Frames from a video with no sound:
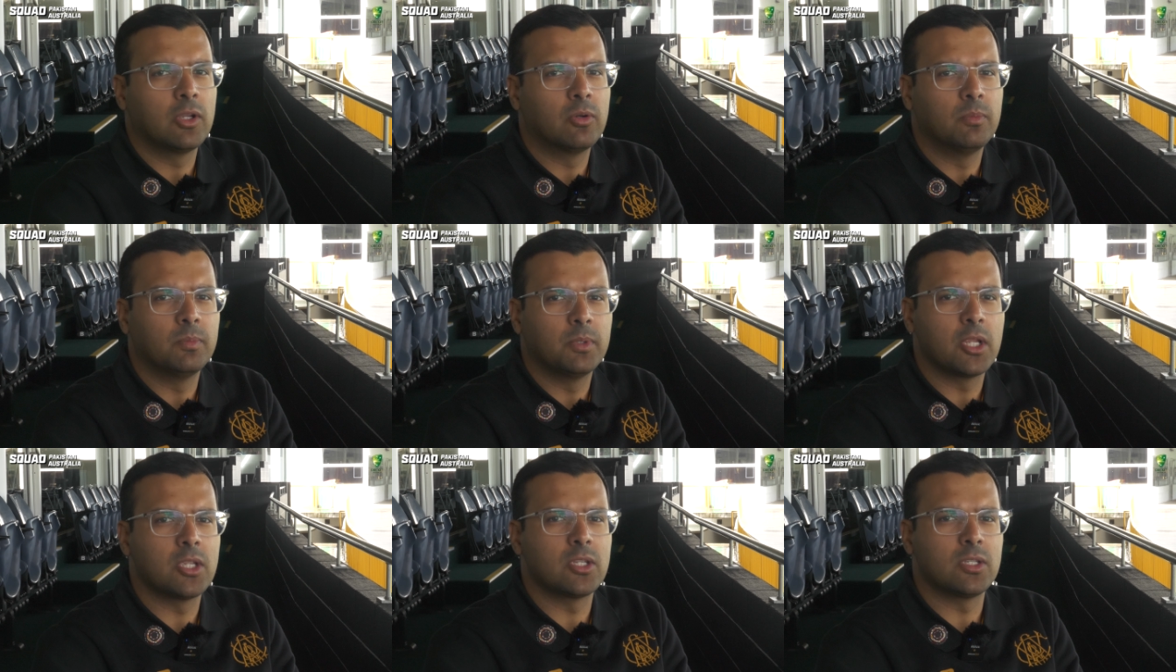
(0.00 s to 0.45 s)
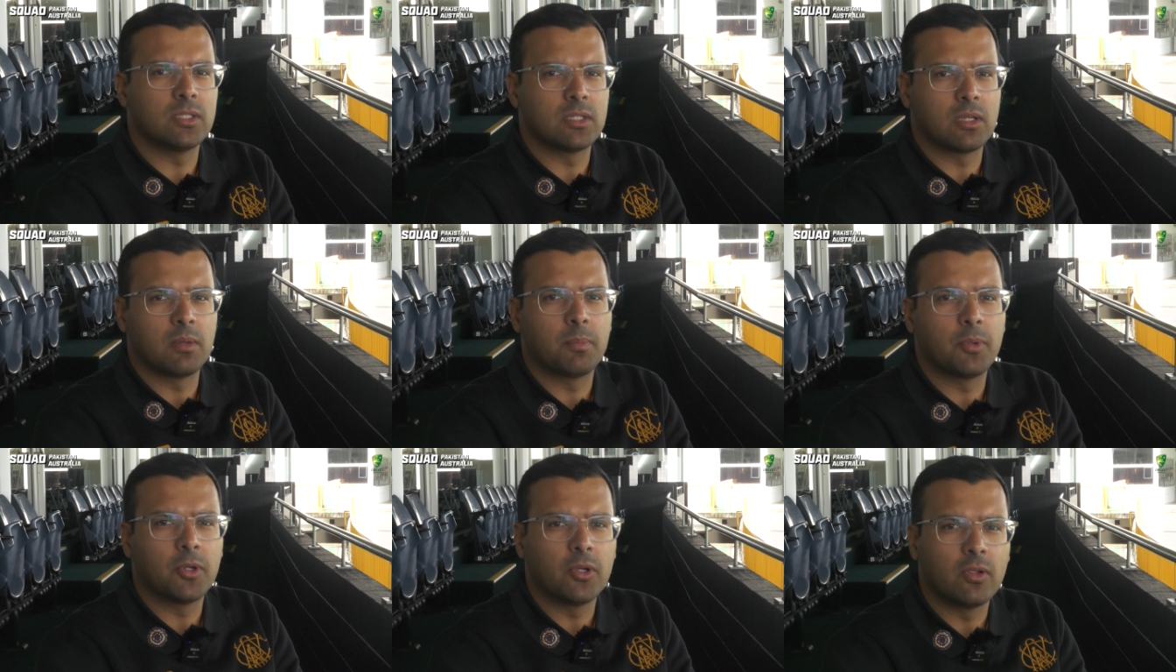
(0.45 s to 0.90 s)
competitions
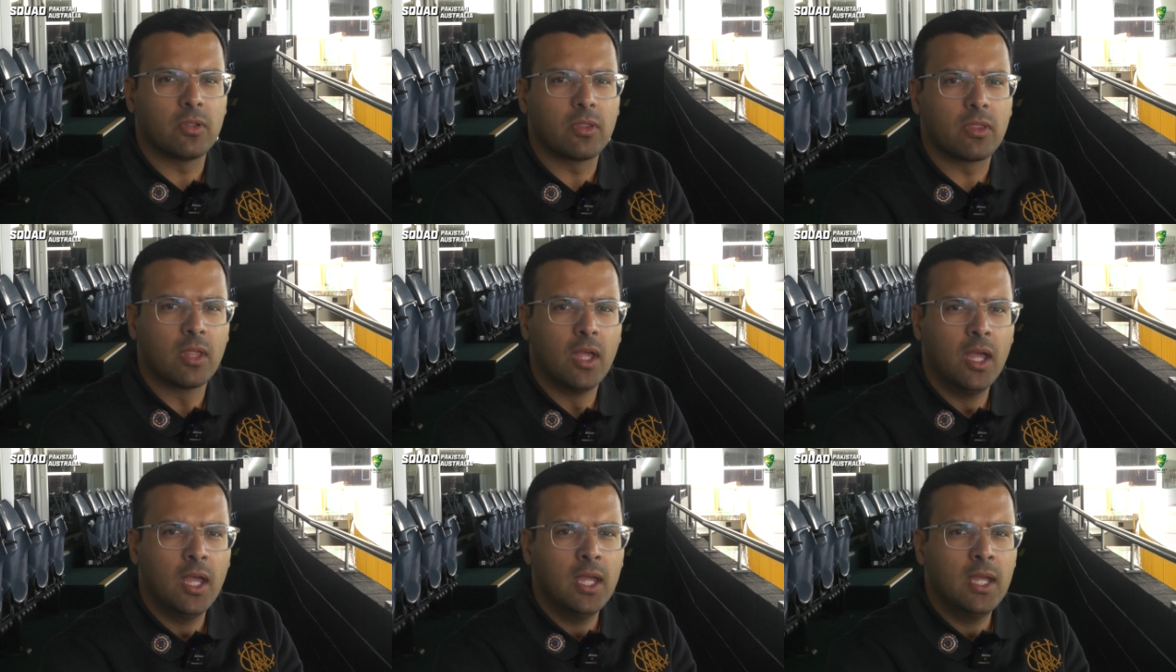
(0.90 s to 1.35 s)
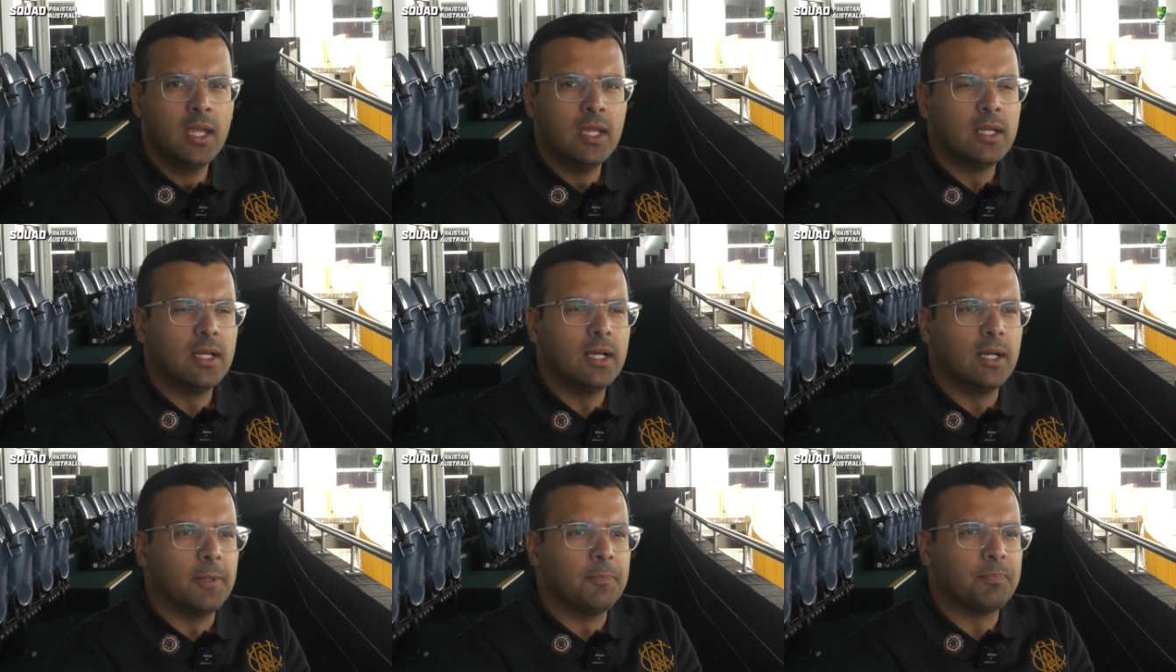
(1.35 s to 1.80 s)
in Perth
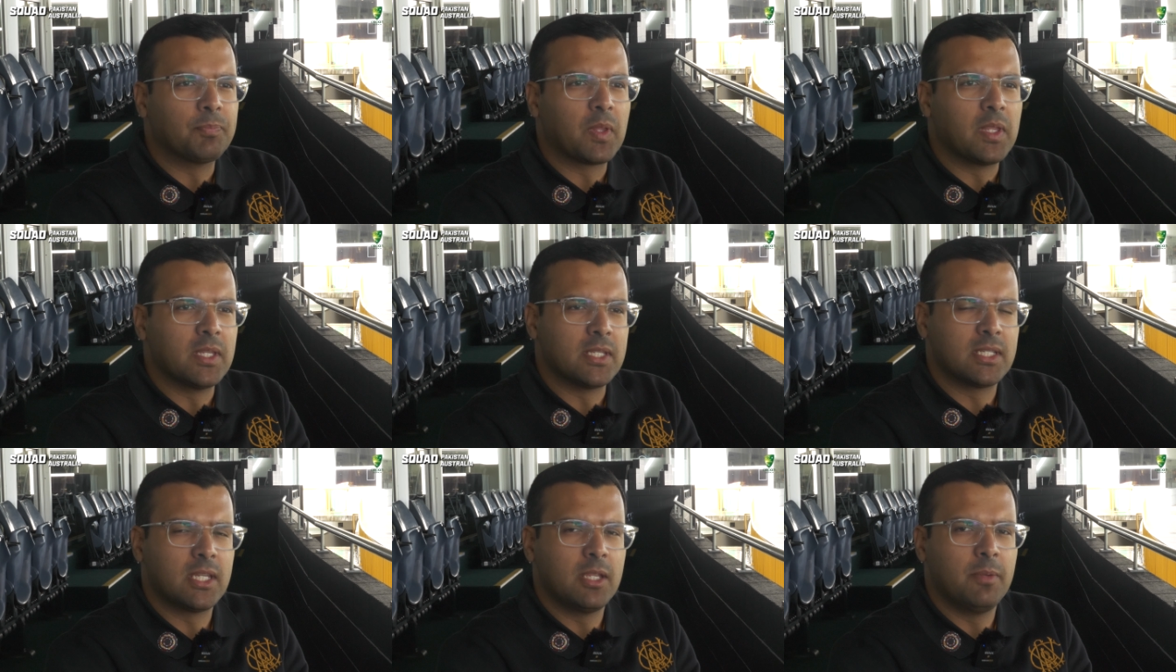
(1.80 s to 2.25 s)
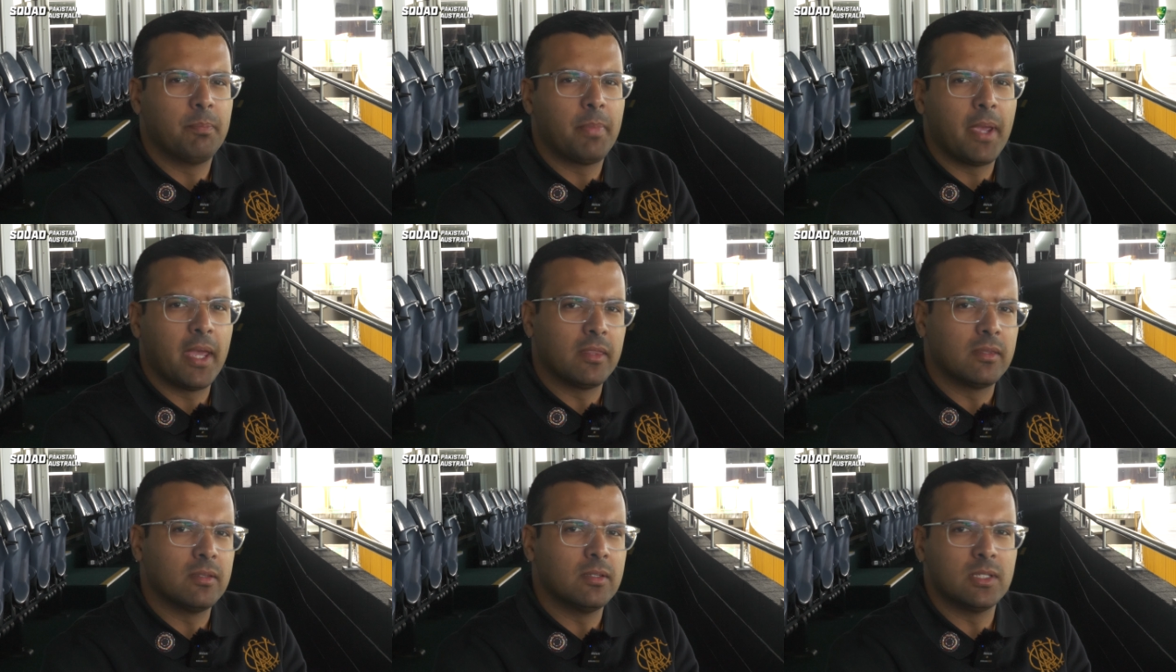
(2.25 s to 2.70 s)
um, his team
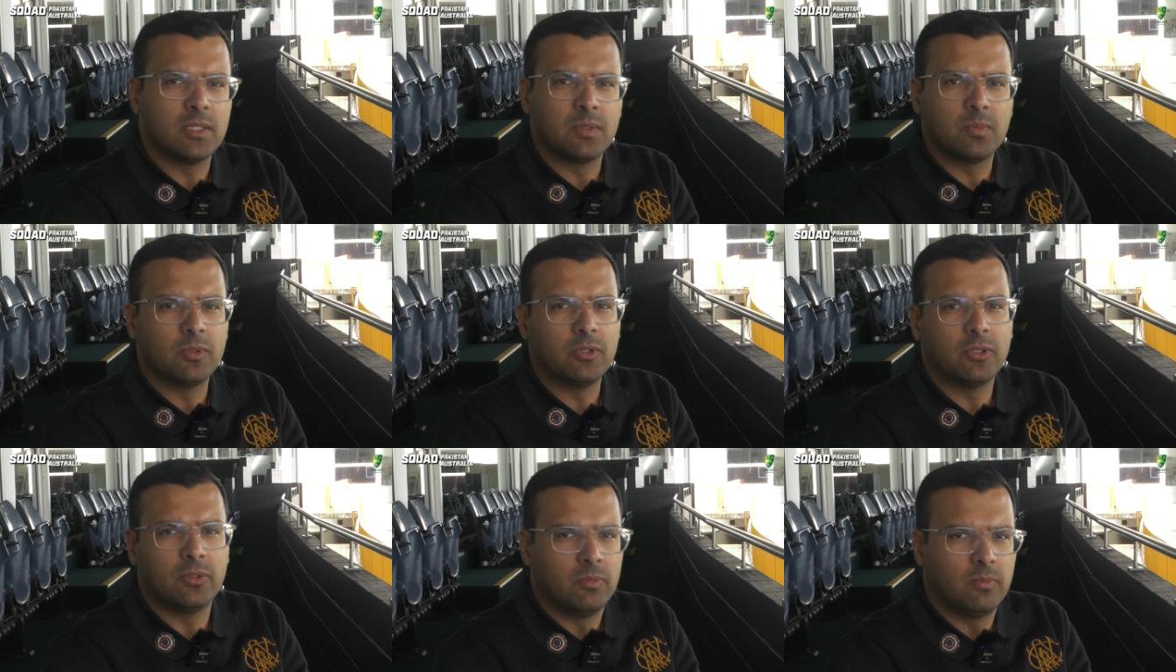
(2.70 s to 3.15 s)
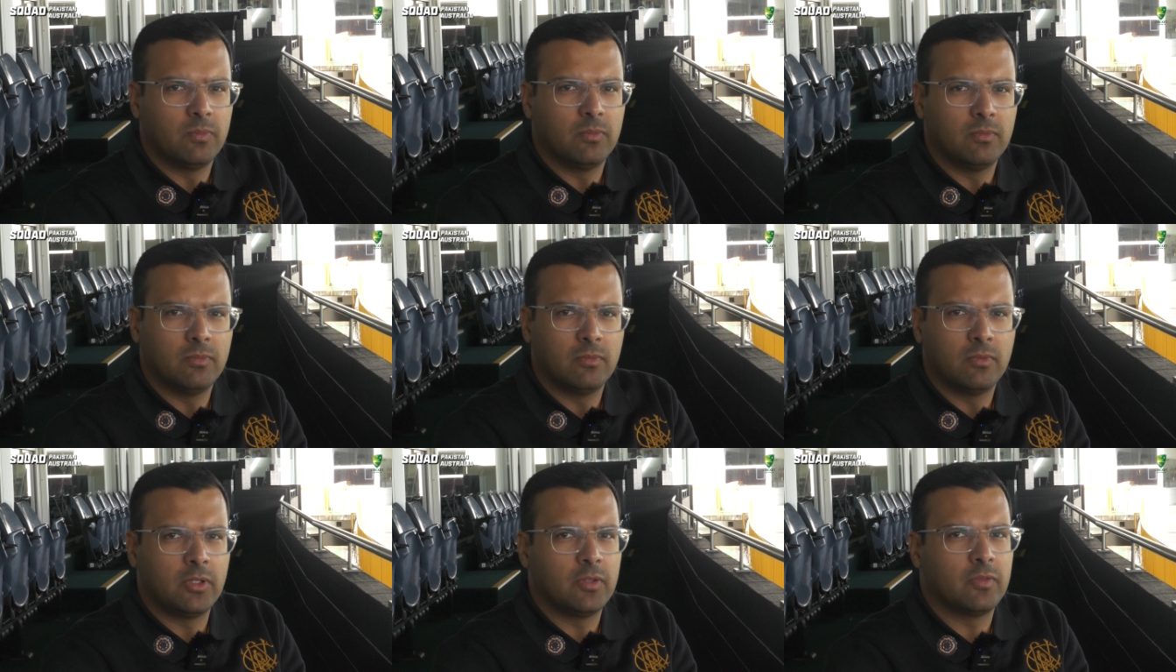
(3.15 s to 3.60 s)
Panthers were
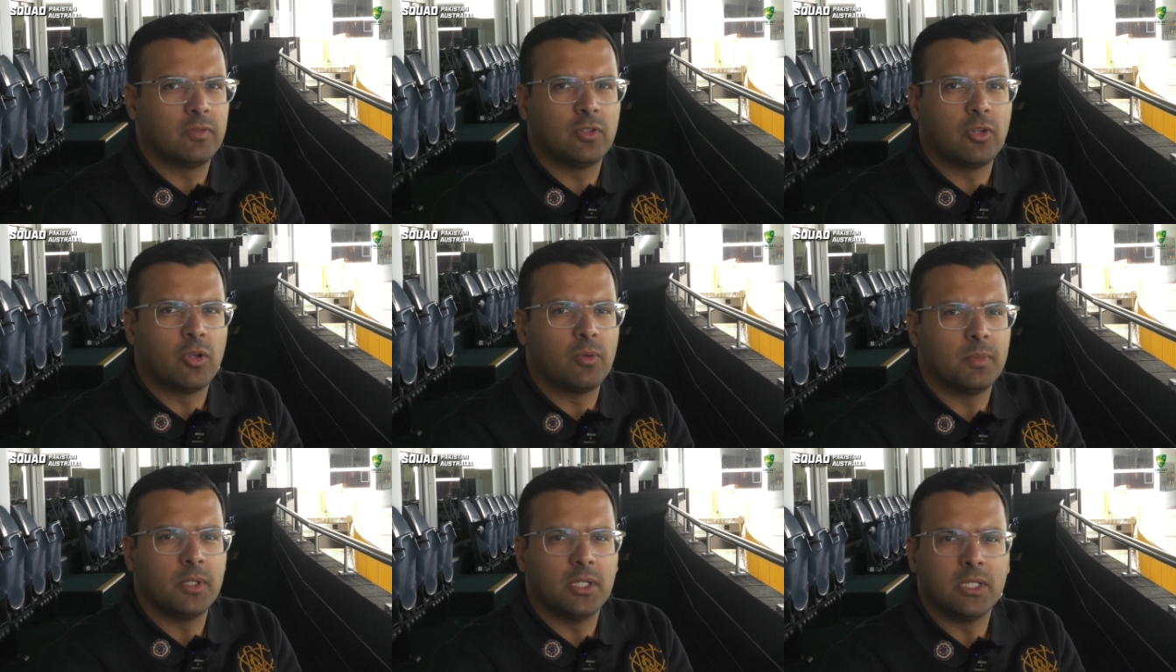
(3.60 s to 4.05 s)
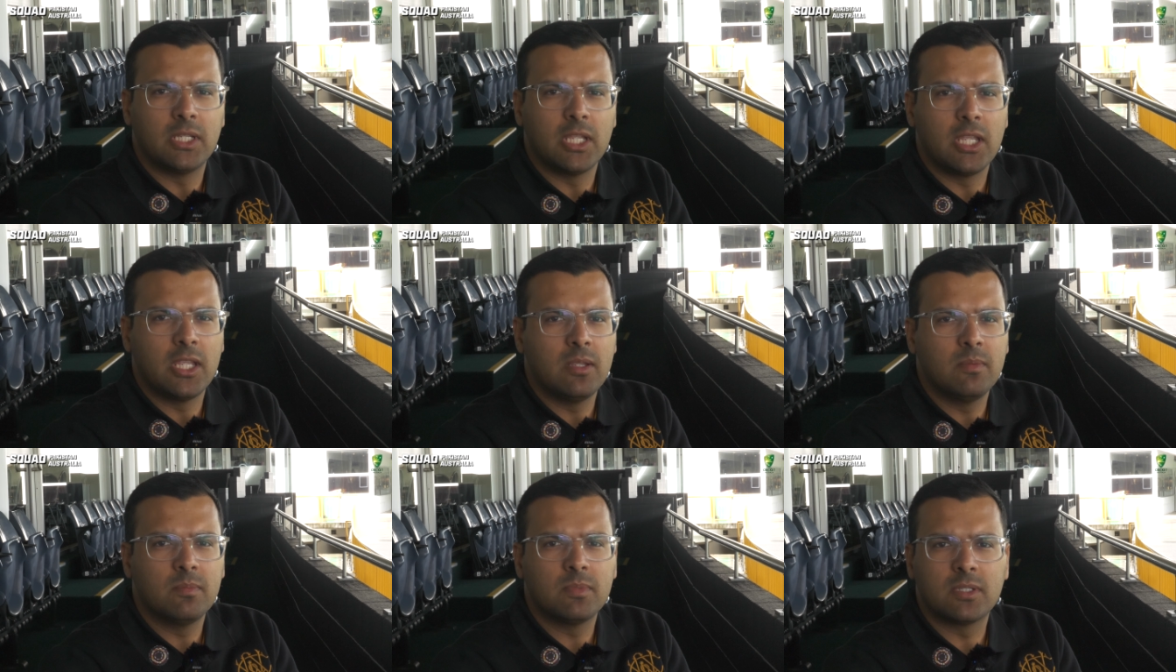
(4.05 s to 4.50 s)
one of the dominant
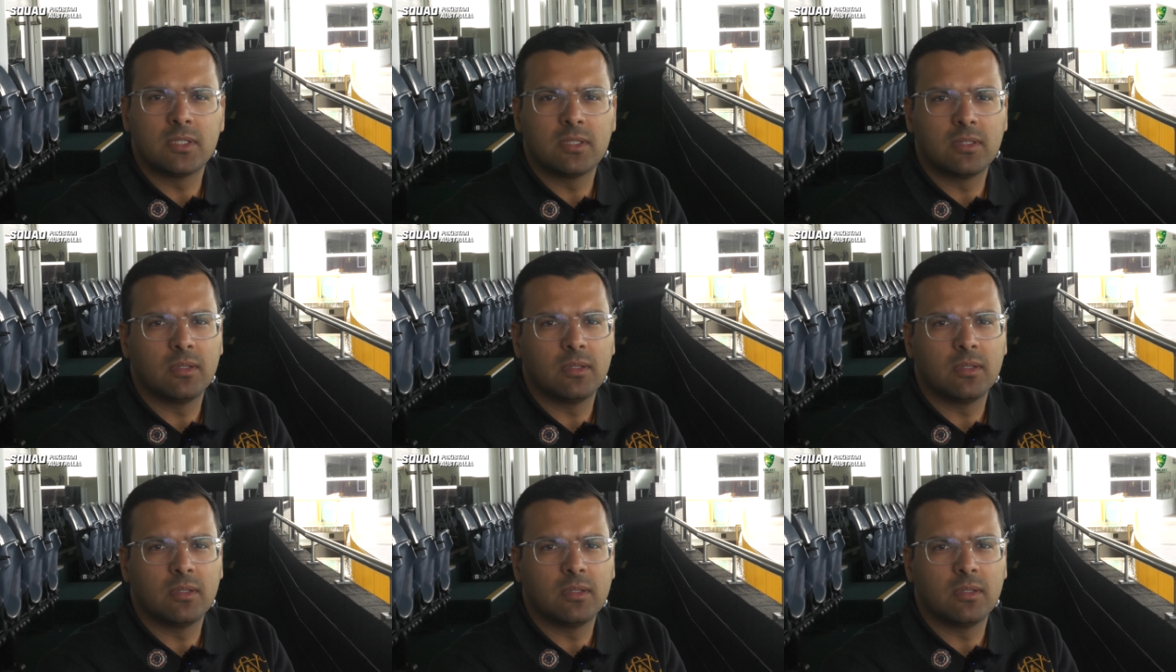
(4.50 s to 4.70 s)
teams.